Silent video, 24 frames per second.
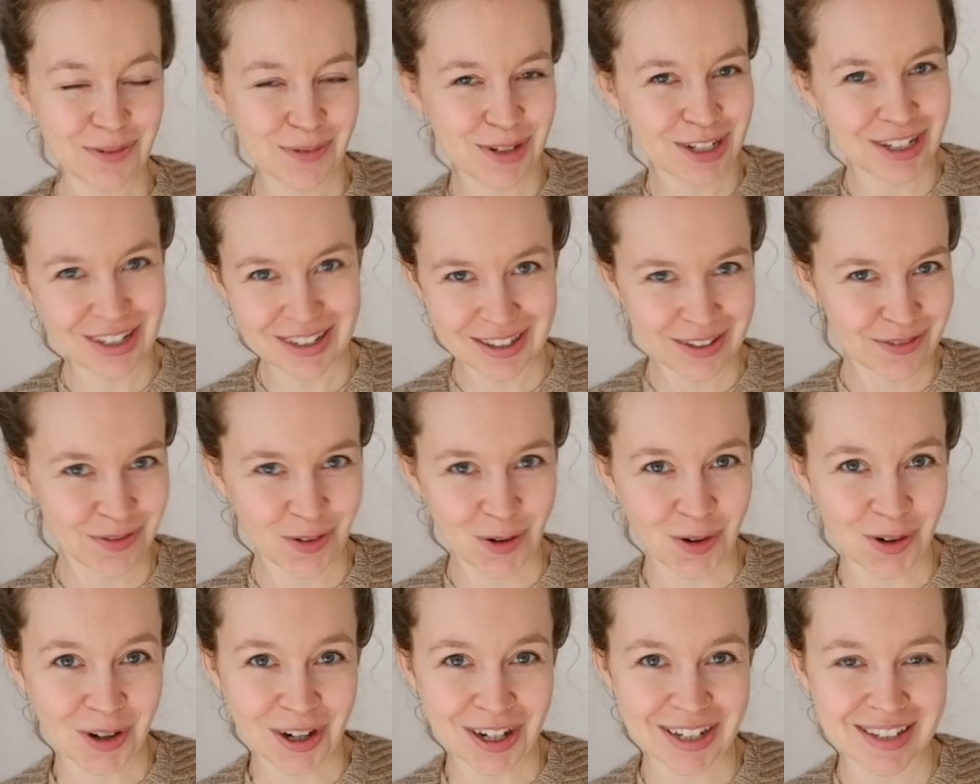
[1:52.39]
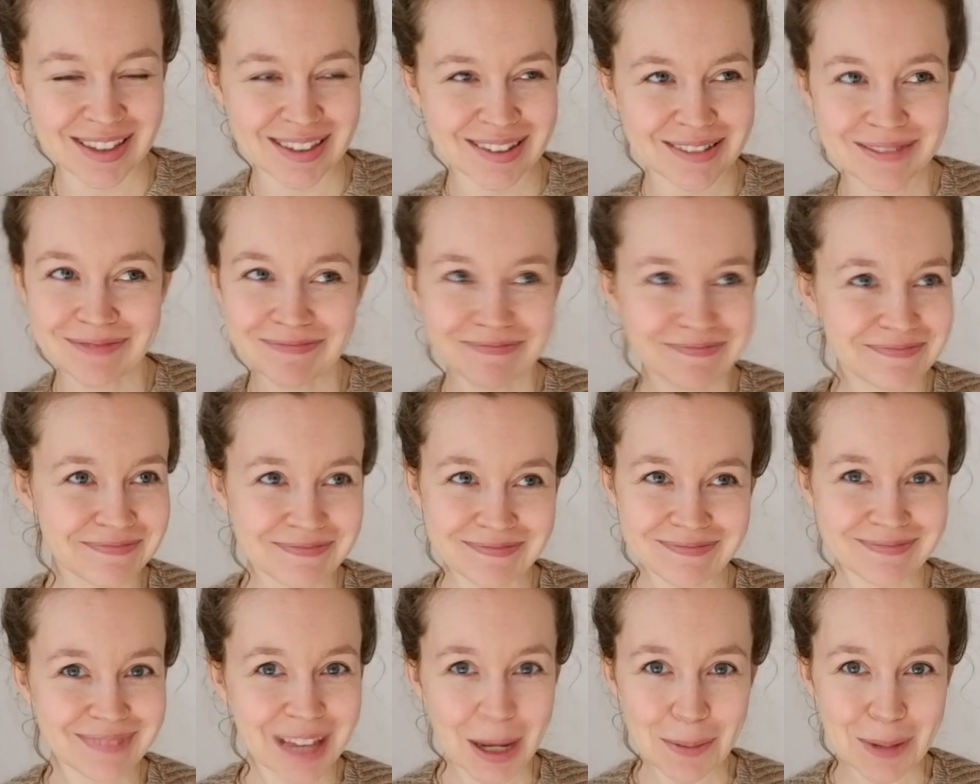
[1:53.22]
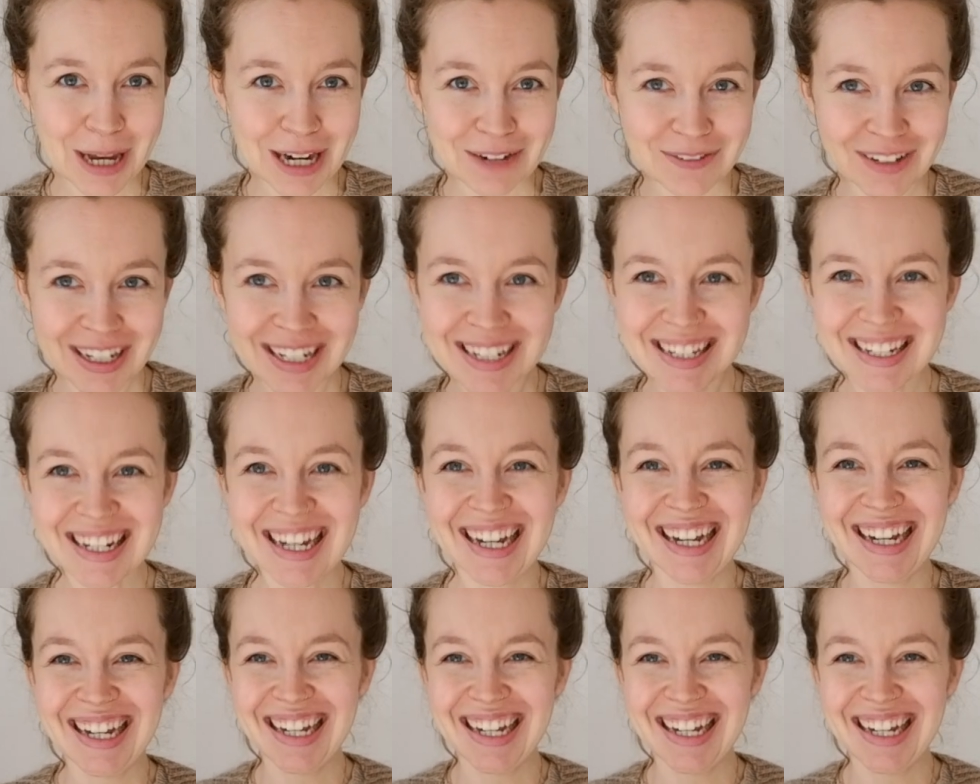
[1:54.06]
which is of course a benefit.